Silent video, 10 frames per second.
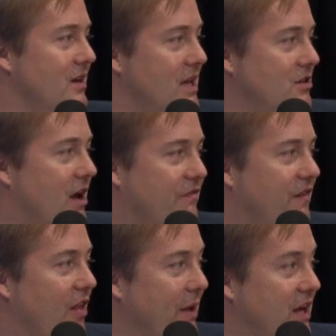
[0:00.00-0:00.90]
and you're not
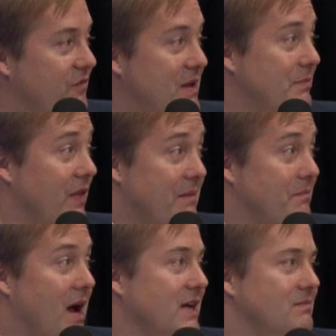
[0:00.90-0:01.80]
following enough people that
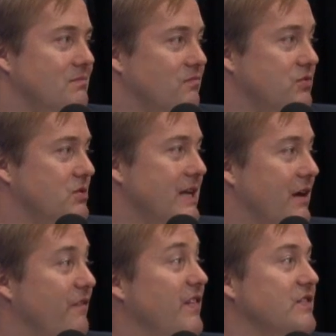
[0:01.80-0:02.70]
my, you
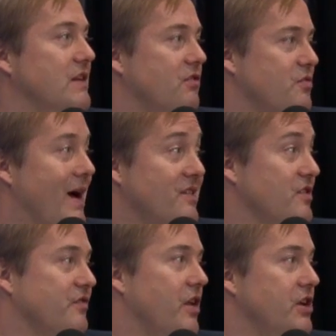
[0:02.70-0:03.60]
know, 15
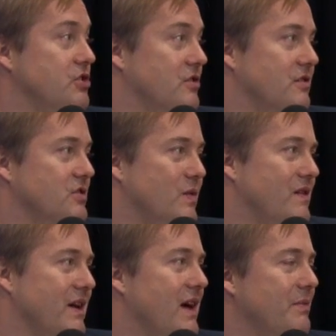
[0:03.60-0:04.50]
responses flooded your
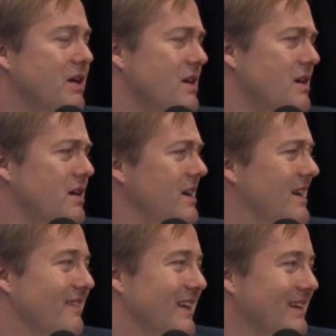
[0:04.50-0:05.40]
Twitter account. But, you
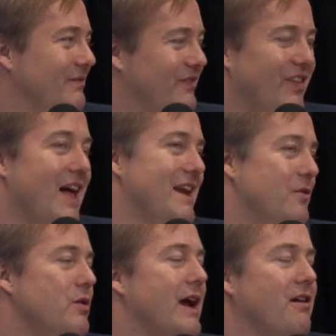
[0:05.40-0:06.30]
know, like
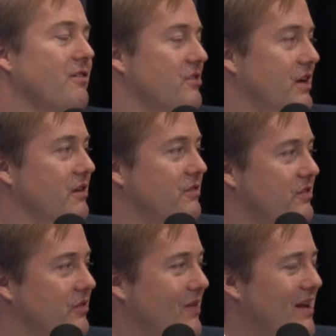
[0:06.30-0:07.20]
flooded, who cares, you know?
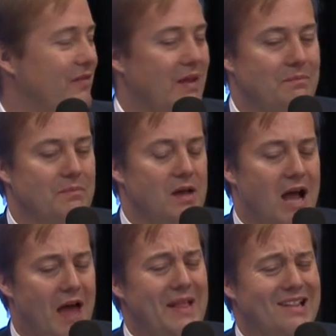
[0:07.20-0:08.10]
So mm. I don't think,
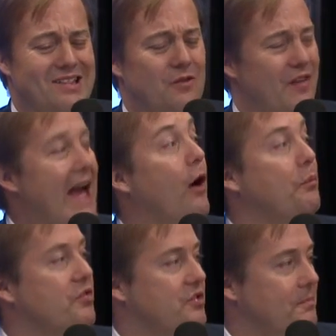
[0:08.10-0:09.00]
I think this sort of
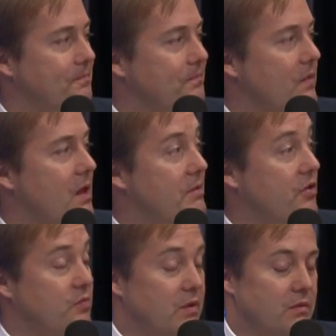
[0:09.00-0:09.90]
helps
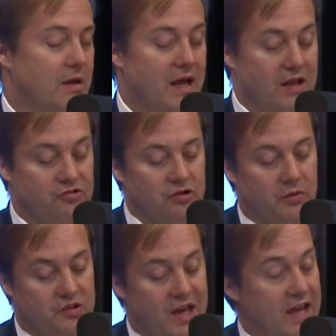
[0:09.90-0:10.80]
because, as Joel
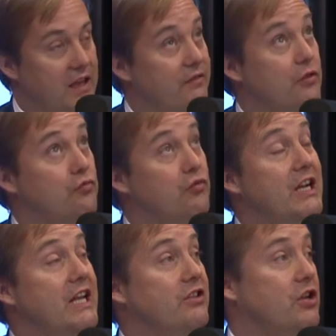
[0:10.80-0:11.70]
was saying, if you're
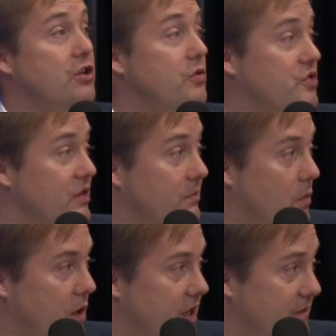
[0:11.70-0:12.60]
reading the news in the
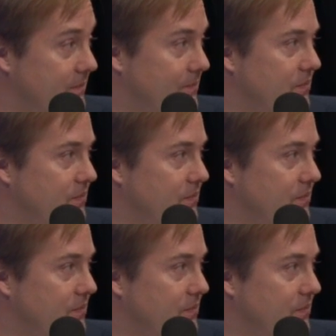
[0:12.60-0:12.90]
morning,